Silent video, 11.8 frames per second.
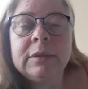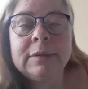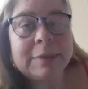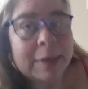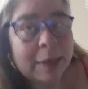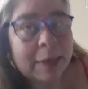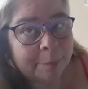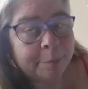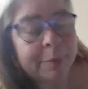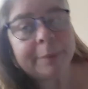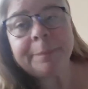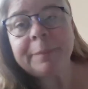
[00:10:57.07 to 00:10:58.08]

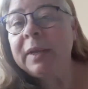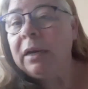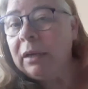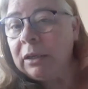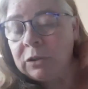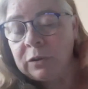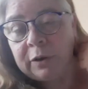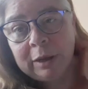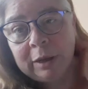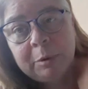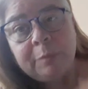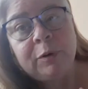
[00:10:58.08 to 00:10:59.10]
they're
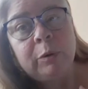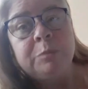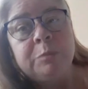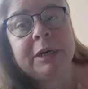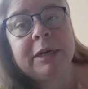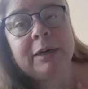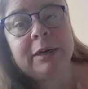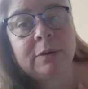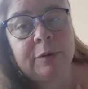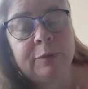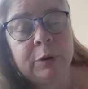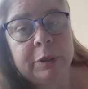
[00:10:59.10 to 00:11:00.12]
giving him fluids because
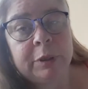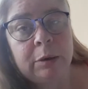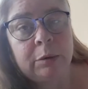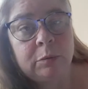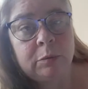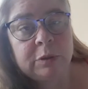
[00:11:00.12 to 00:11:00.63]
of the fluid that